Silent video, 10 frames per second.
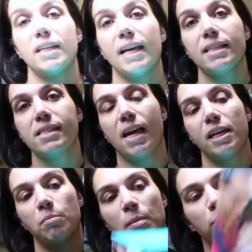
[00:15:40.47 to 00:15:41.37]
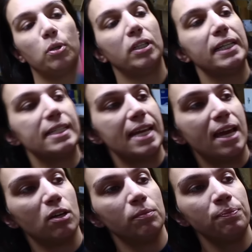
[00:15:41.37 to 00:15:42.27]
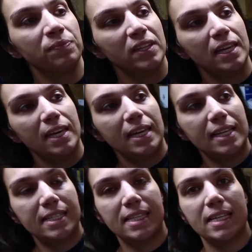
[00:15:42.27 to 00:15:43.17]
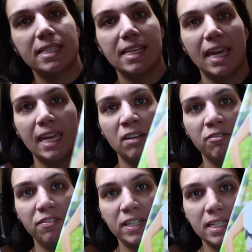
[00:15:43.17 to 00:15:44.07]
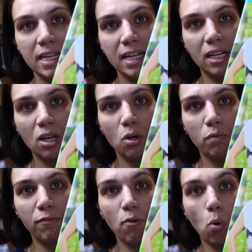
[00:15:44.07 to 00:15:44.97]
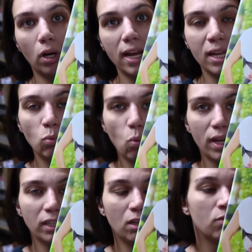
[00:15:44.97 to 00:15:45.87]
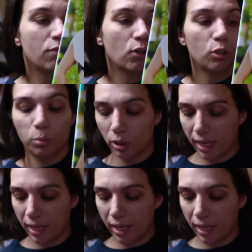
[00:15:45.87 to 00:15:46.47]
the next item I'm pulling down is this Infantino 4-in-1 convertible